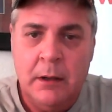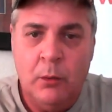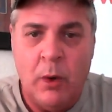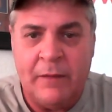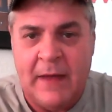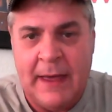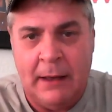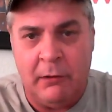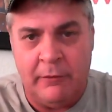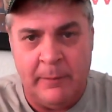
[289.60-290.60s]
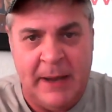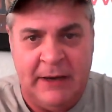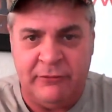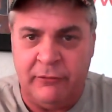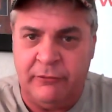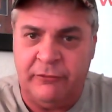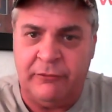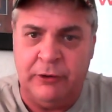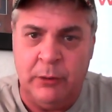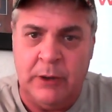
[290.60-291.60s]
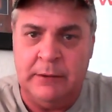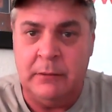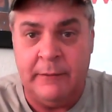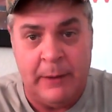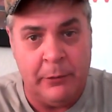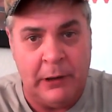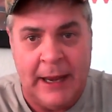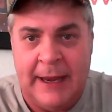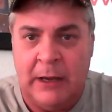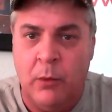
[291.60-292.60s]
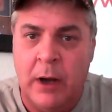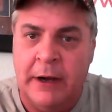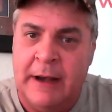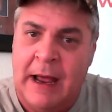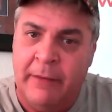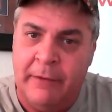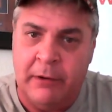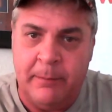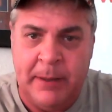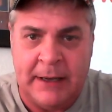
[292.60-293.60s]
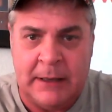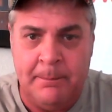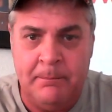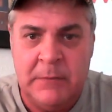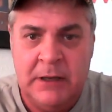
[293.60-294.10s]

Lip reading: What the hell are the Pacers doing? They were laying 1, and now they're to pick them.